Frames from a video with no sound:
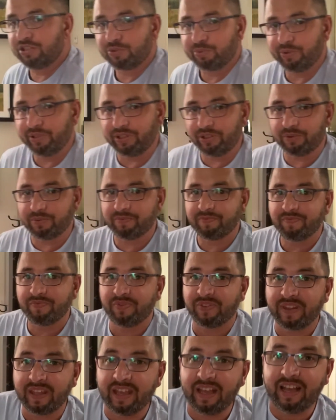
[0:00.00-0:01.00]
with you,
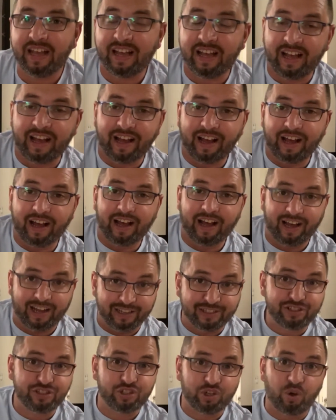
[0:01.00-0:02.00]
I
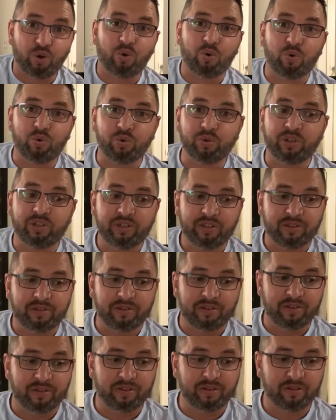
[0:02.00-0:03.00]
sold
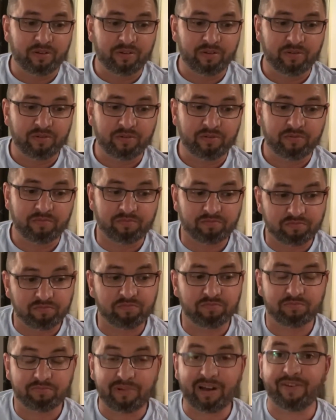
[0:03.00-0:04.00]

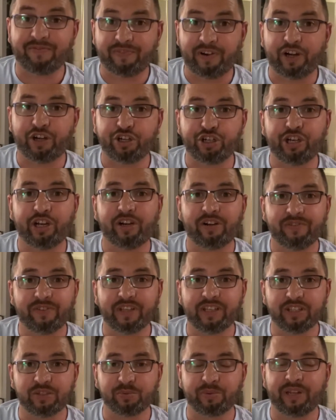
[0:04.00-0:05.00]
my fair share of
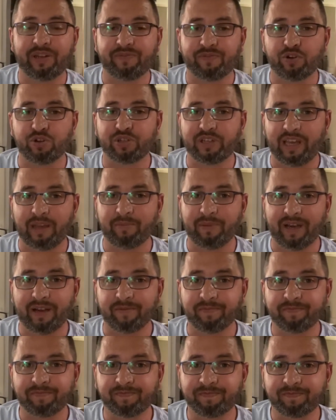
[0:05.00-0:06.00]
these when they first came out.
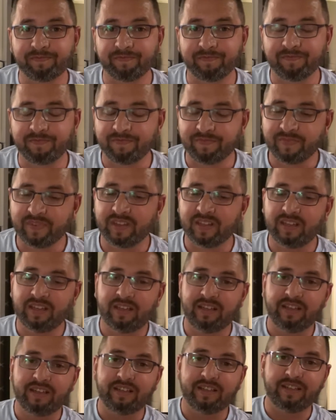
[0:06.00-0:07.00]

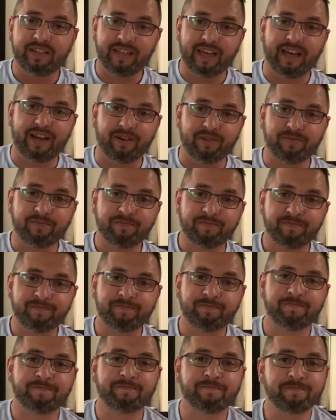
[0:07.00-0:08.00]
Now,
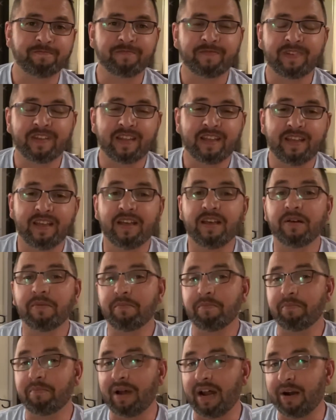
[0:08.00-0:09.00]

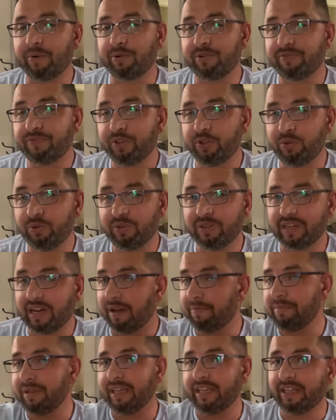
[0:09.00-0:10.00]
my review that
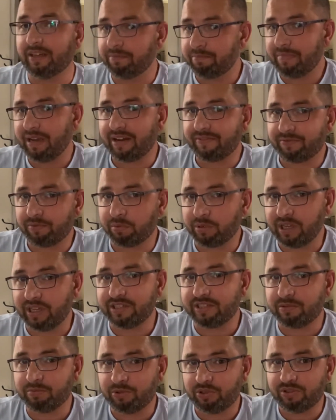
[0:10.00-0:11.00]
I've been getting back from
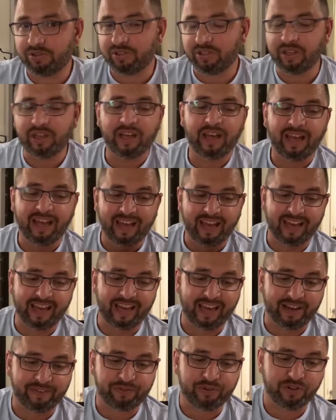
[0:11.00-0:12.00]
customers
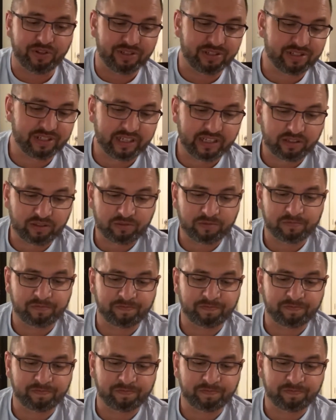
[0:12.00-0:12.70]
after the sale,